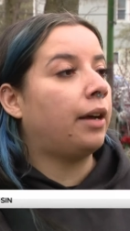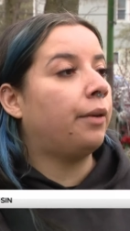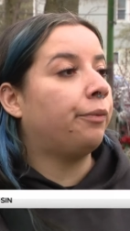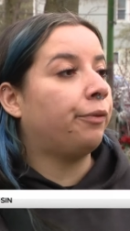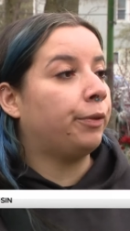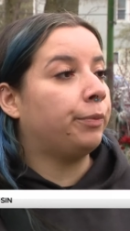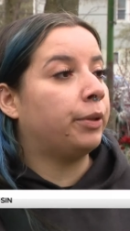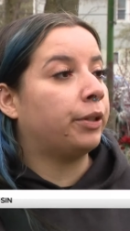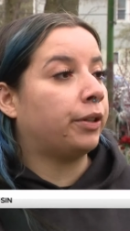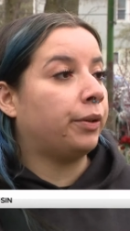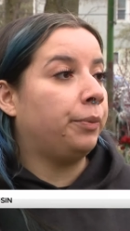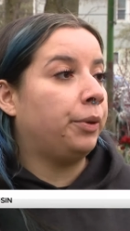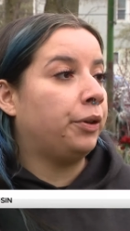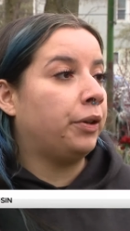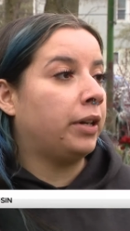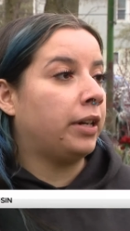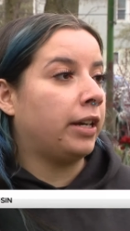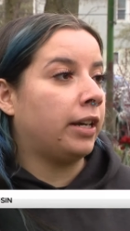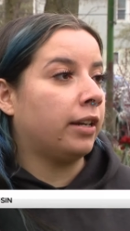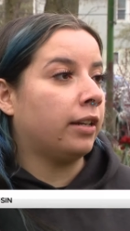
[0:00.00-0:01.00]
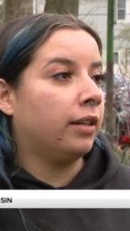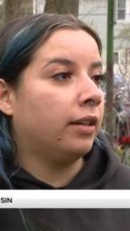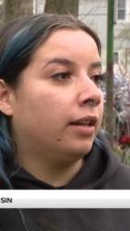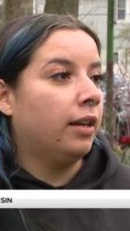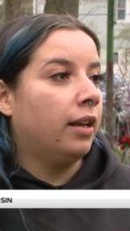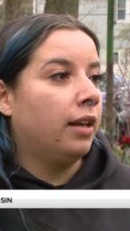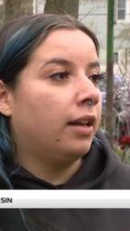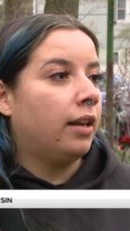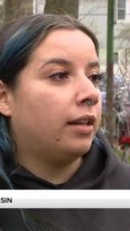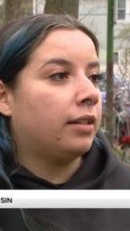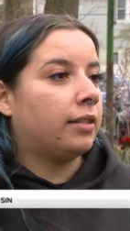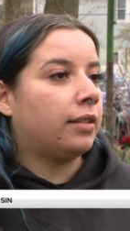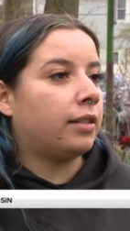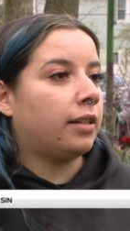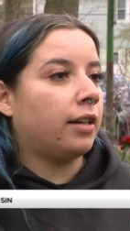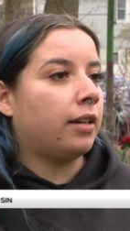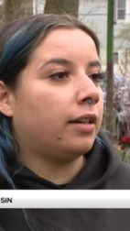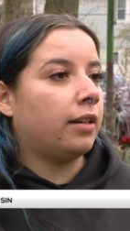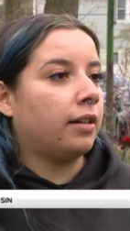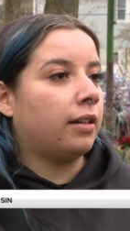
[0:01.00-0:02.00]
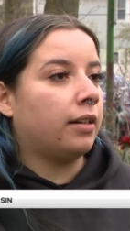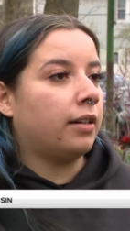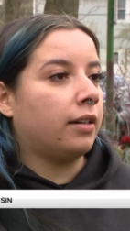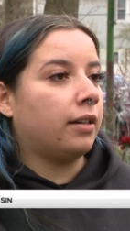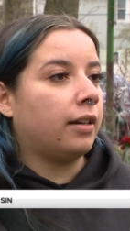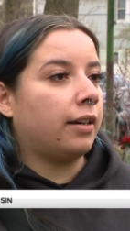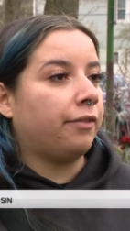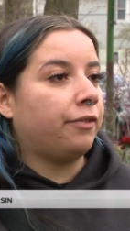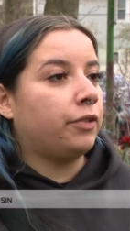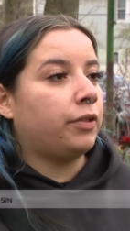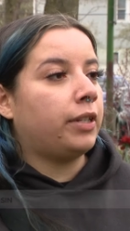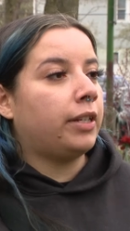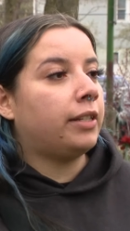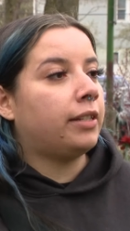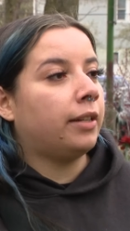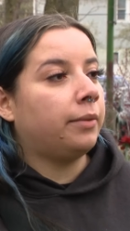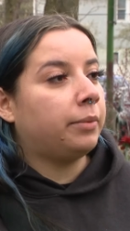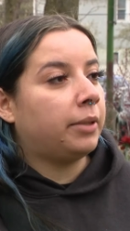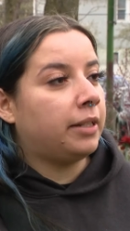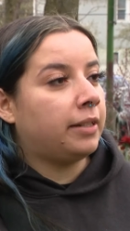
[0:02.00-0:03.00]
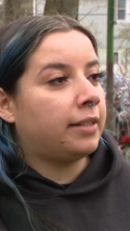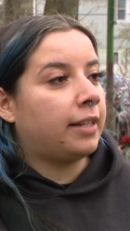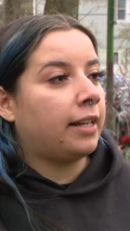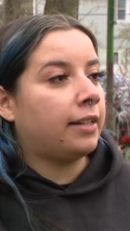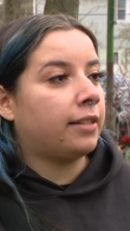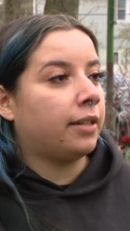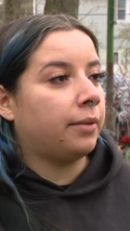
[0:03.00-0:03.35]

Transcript: help from the community. So, if you see something, say